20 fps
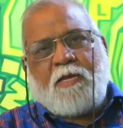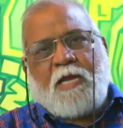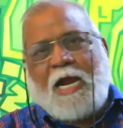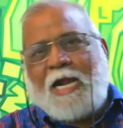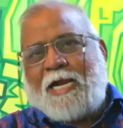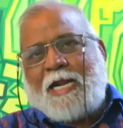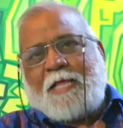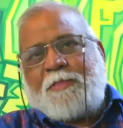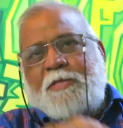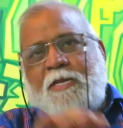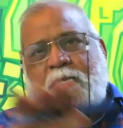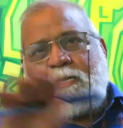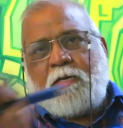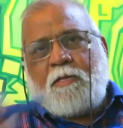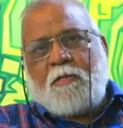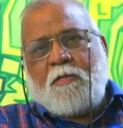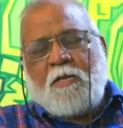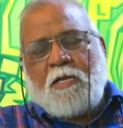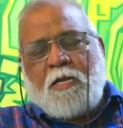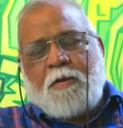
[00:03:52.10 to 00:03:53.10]
and
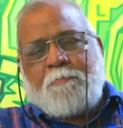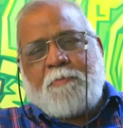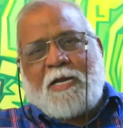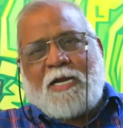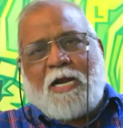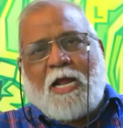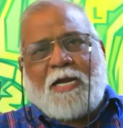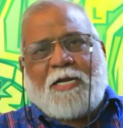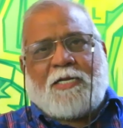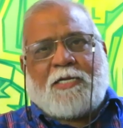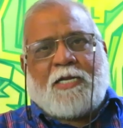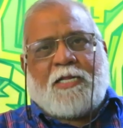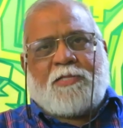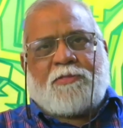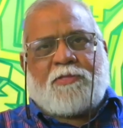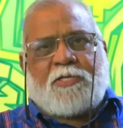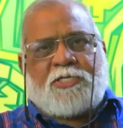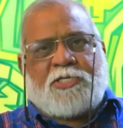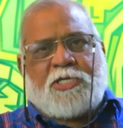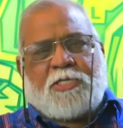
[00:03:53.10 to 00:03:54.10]
other
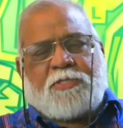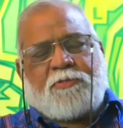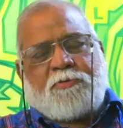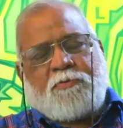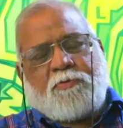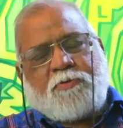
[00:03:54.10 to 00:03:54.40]
minorities such as, you